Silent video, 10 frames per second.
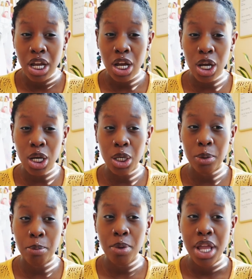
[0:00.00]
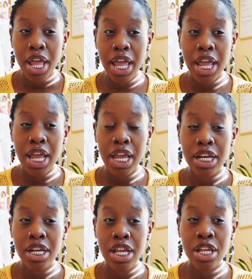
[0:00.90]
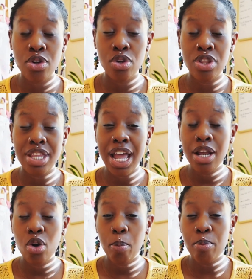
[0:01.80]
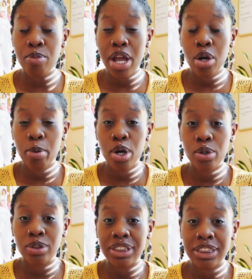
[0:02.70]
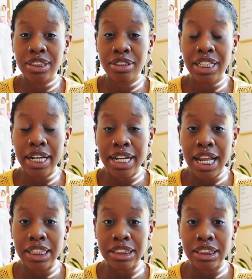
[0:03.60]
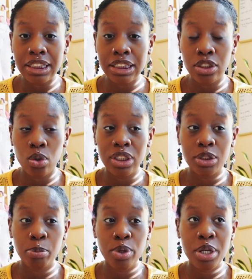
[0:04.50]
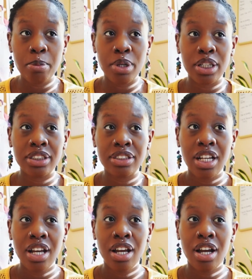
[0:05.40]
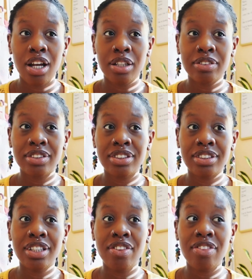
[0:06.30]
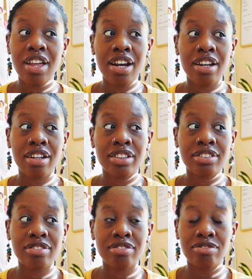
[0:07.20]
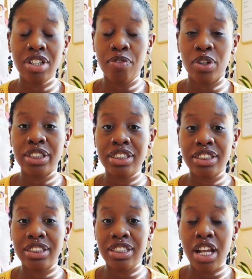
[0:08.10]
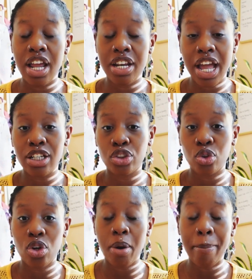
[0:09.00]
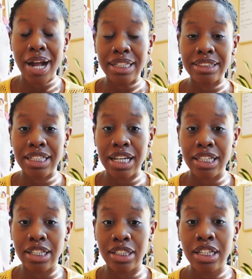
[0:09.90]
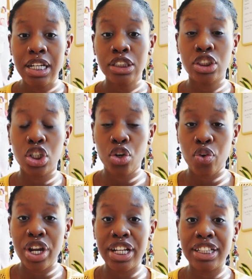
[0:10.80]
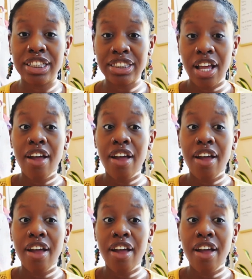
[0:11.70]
and nanoparticles is technology. So it's pretty much synthetic versus and natural combined together to create this